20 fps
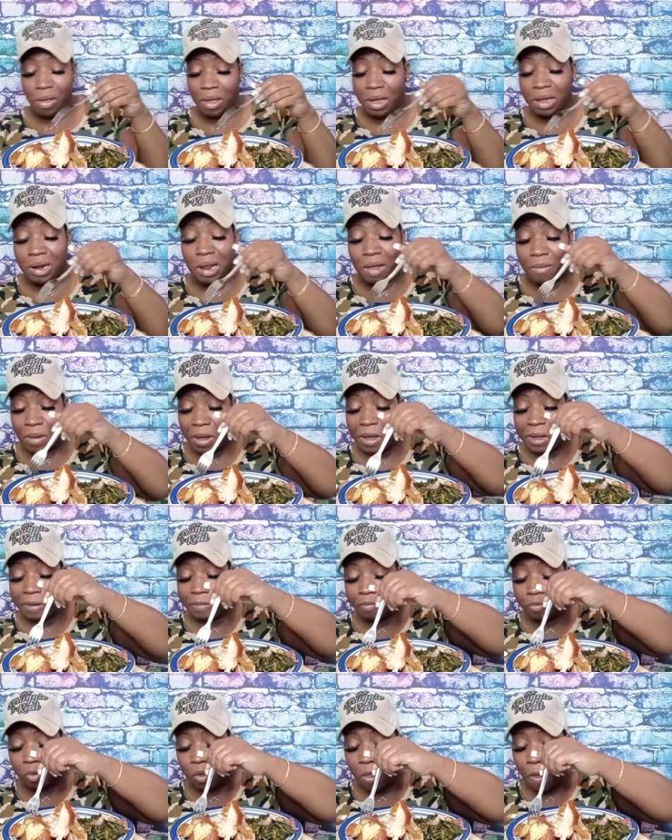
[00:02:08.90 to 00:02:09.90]
And they
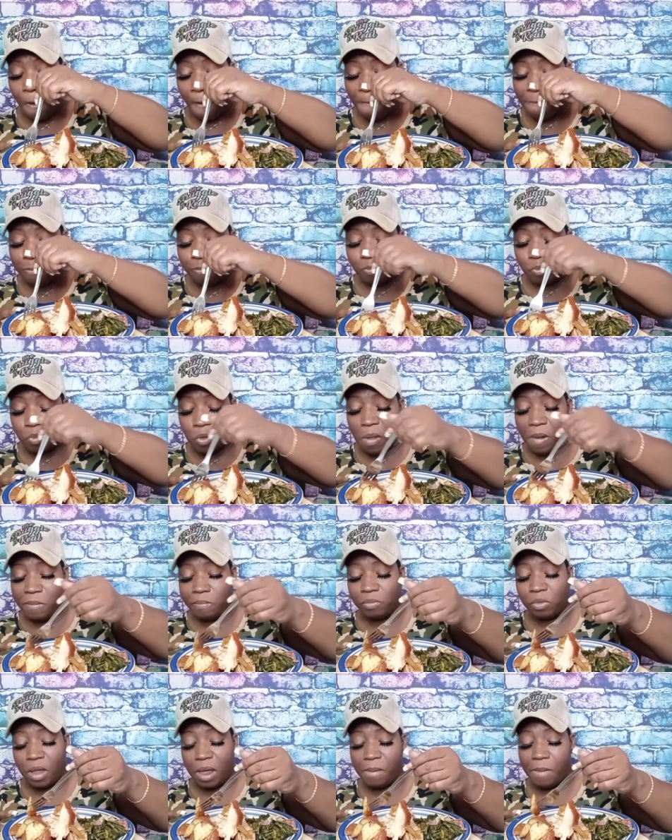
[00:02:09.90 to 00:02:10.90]
bomb.
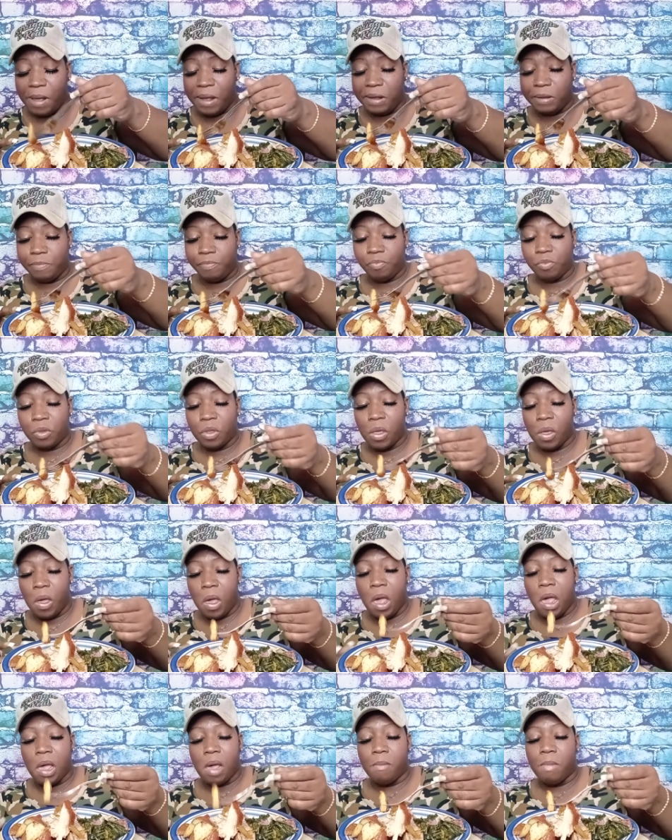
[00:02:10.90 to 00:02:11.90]
They bomb.
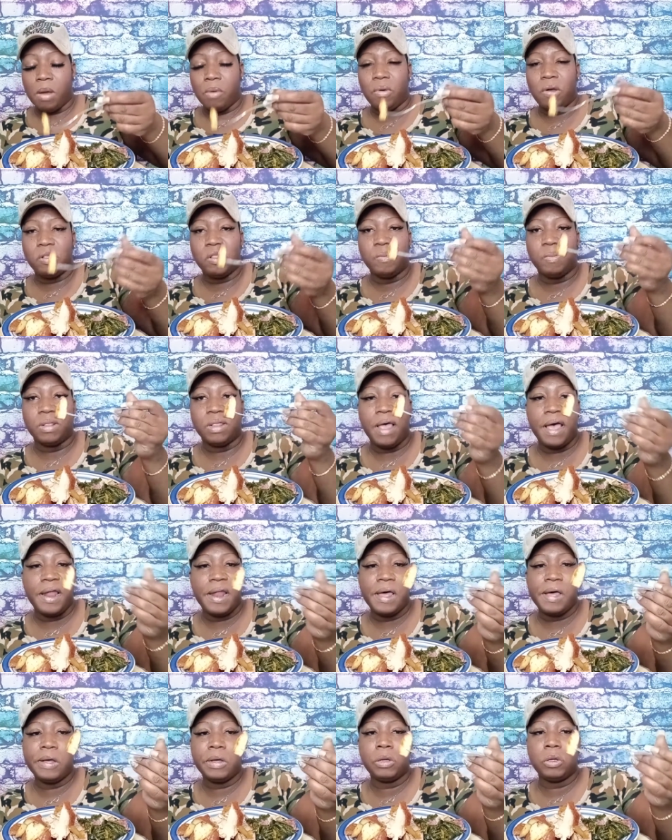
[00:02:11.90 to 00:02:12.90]
My roasted
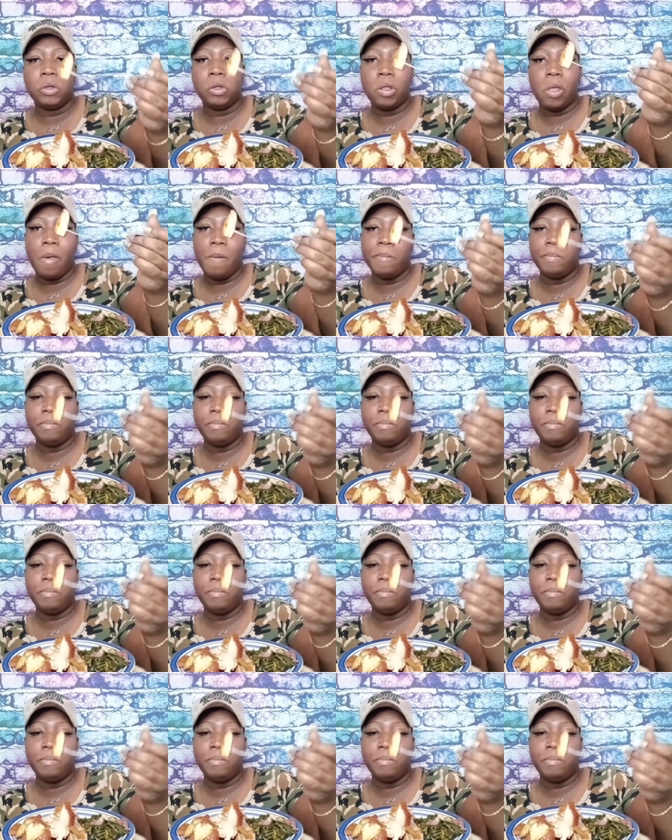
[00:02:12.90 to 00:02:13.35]
potatoes.